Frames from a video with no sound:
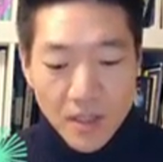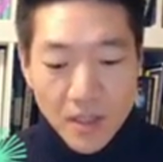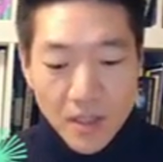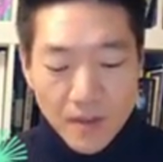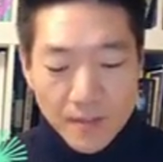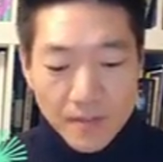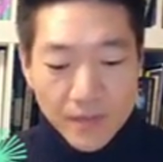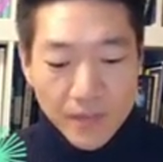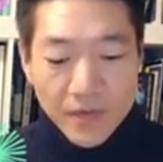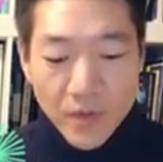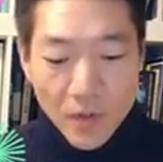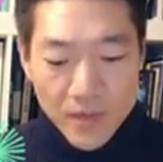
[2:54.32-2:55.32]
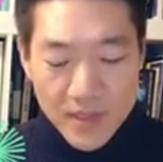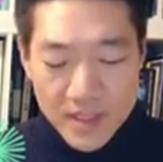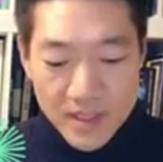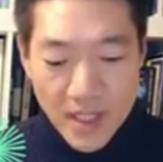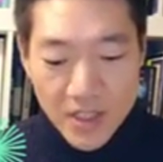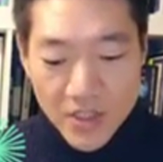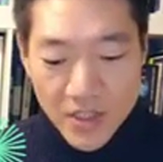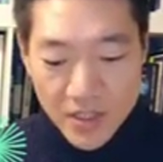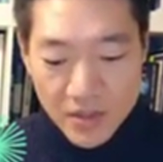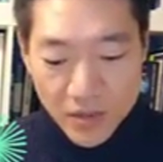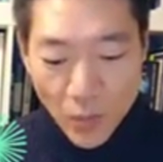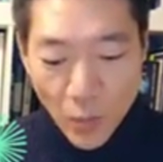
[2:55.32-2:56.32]
formless
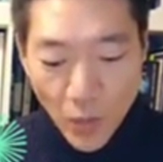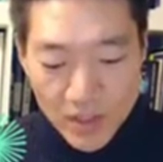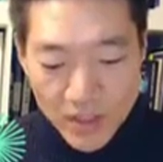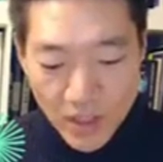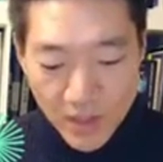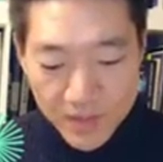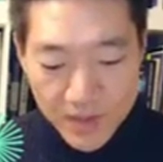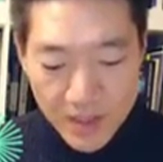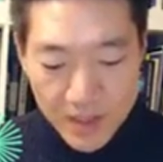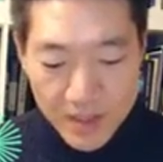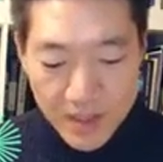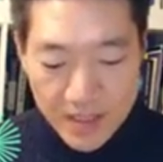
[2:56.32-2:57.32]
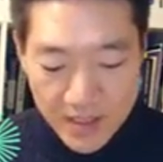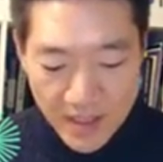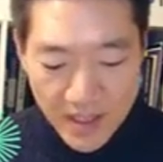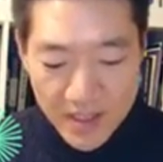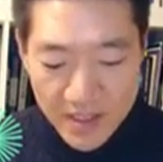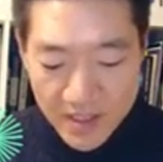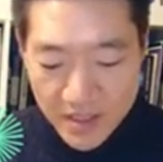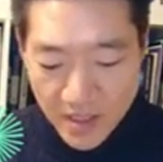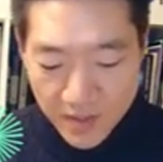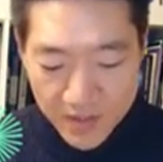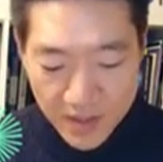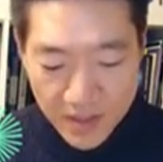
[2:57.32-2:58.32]
intelligence, one substance, intelligent
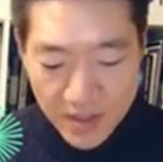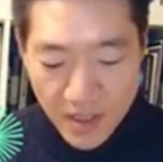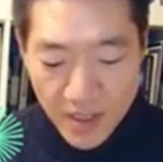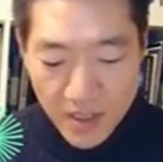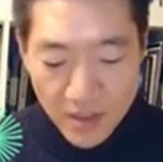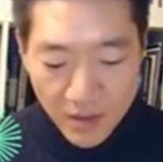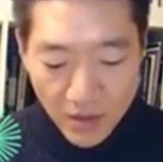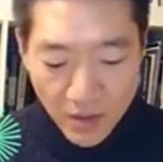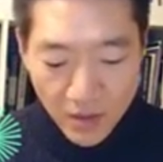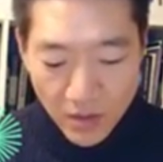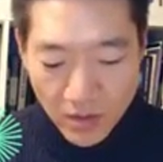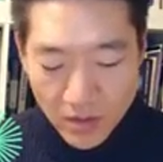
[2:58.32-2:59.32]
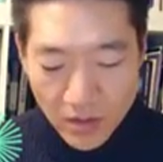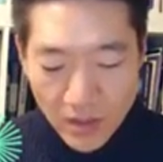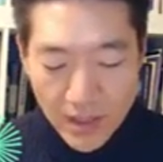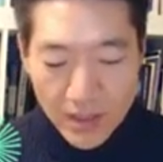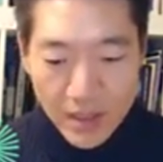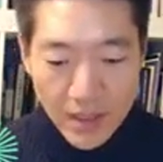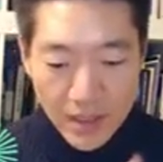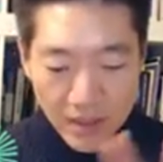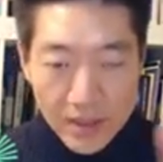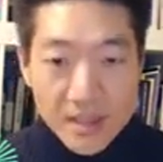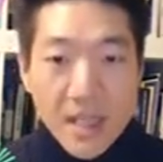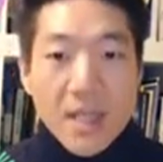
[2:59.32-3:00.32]
substance. They're all in
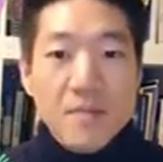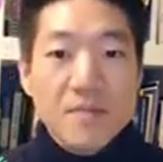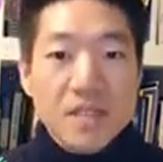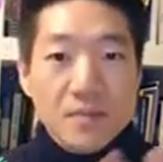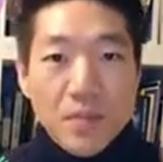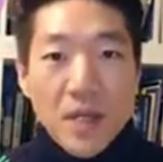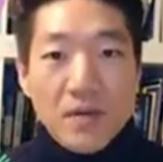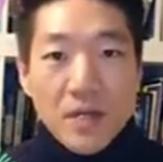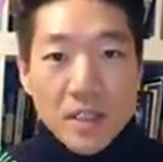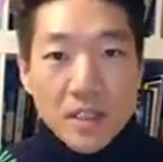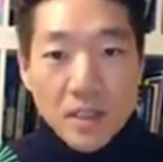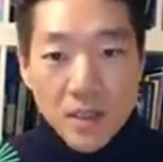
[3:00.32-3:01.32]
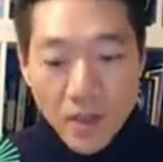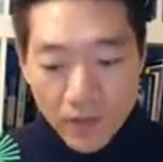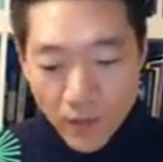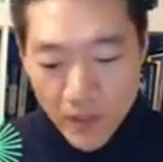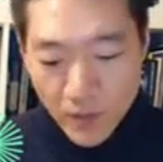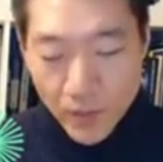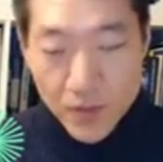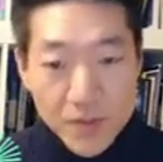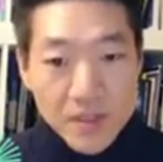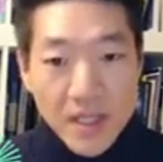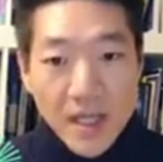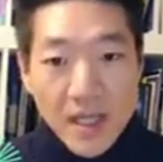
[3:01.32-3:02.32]
the same spirit of what he
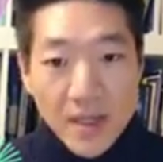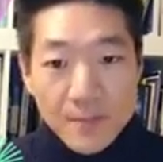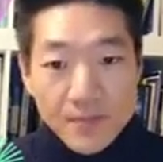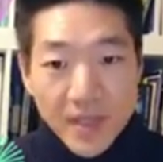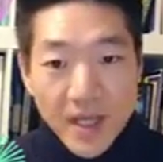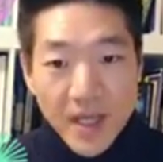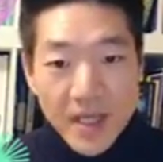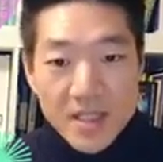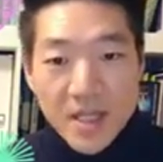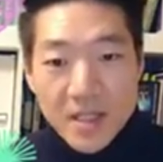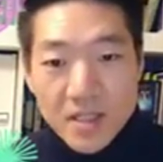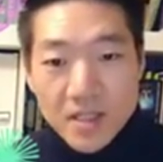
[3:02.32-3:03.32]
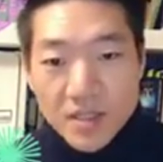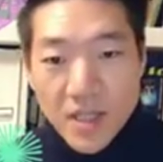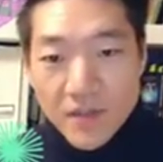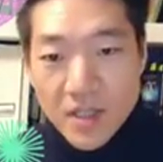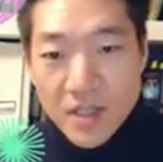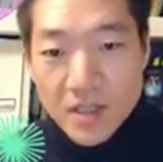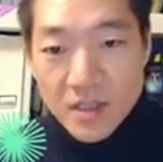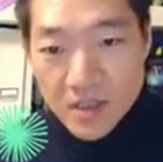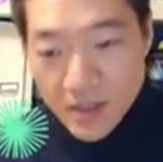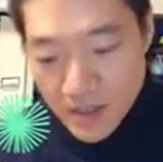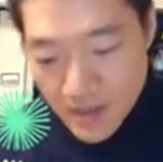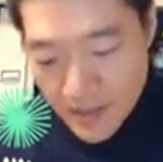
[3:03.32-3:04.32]
to say. Hey Shay, good to have you, girl.
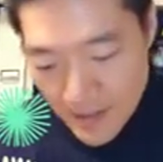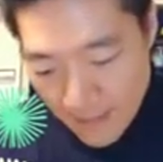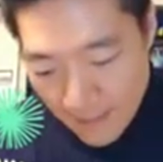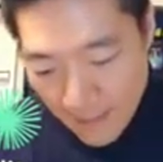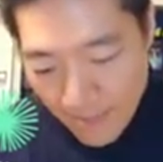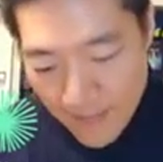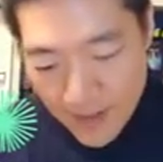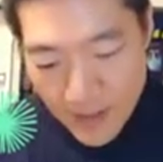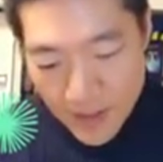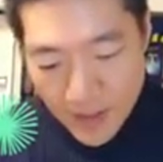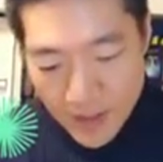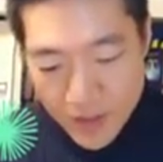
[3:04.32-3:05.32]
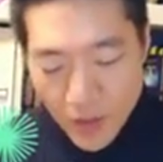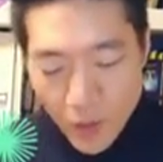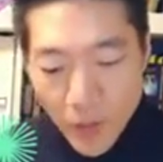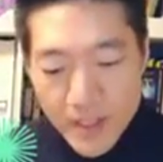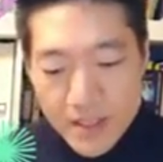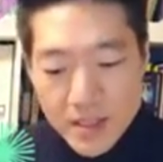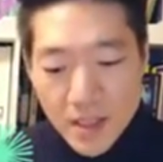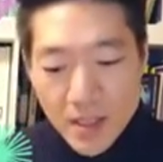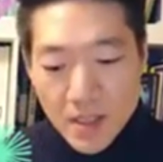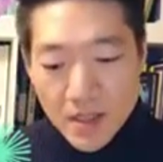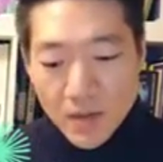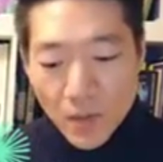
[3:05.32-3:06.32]
So what is
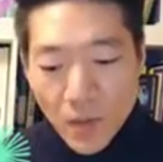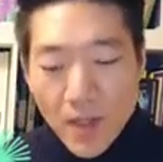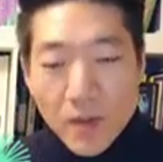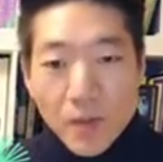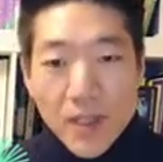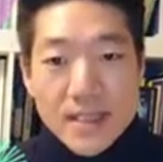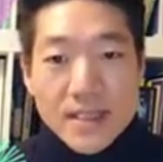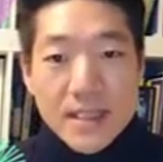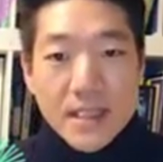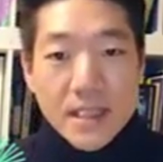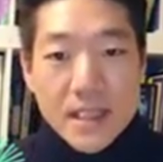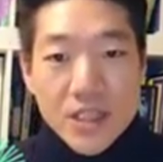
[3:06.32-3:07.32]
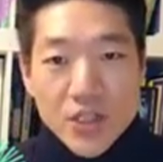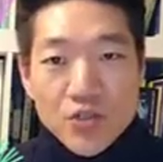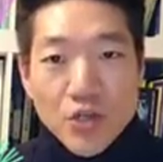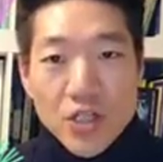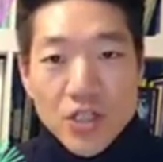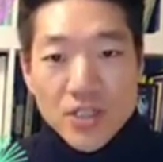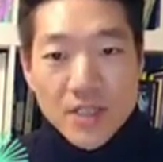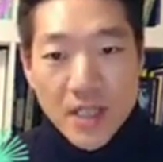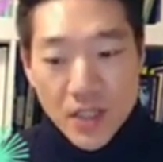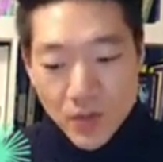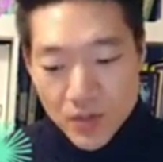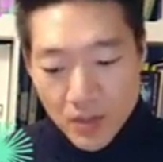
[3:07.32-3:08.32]
the instructions
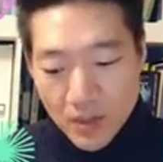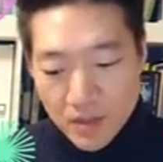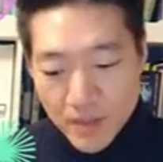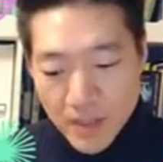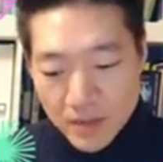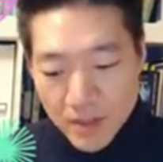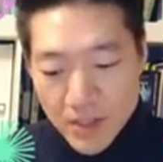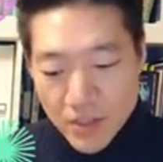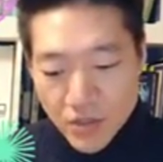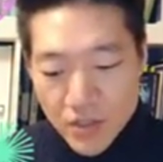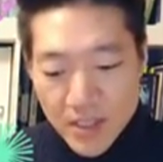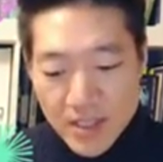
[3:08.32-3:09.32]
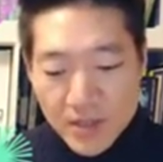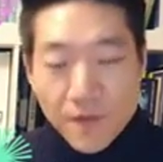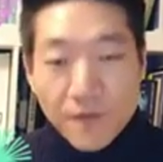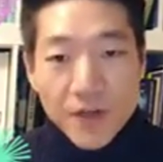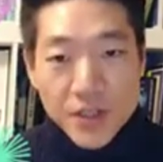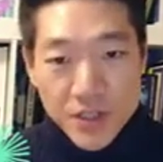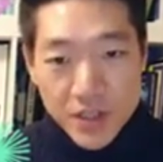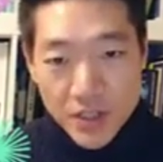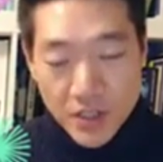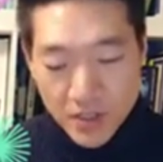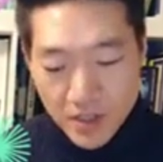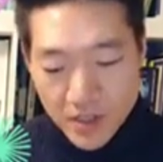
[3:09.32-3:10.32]
that he was talking about? The instruction is, first,